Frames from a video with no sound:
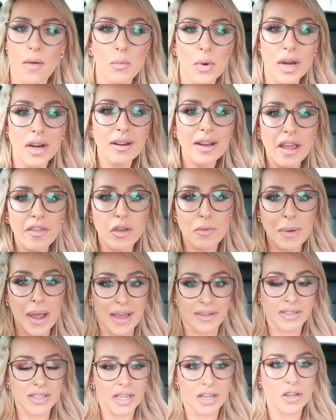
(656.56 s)
I'm wearing leather
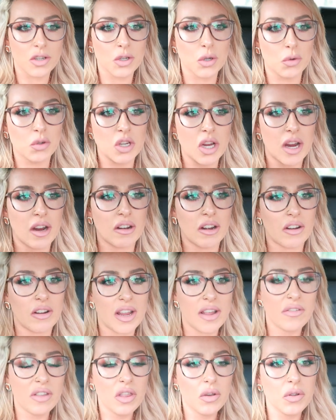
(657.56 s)
pants, like I showed you earlier.
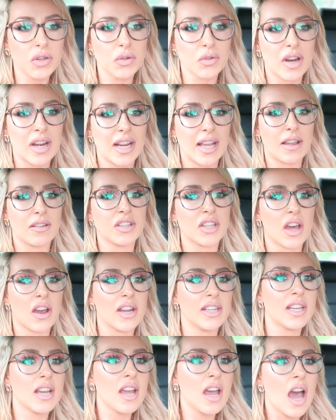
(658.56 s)
Even though it's raining
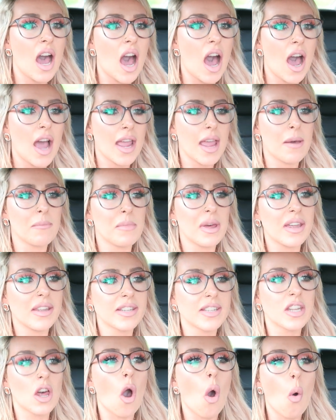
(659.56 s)
outside, I am
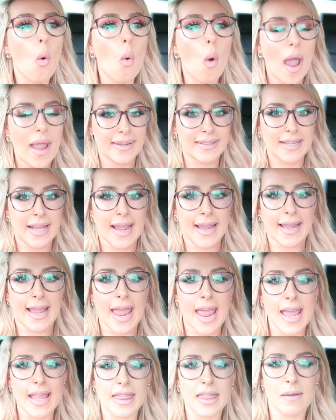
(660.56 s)

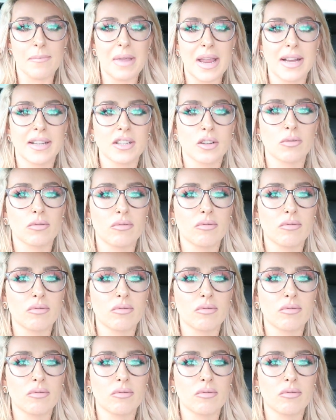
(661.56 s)
sweating in them. It's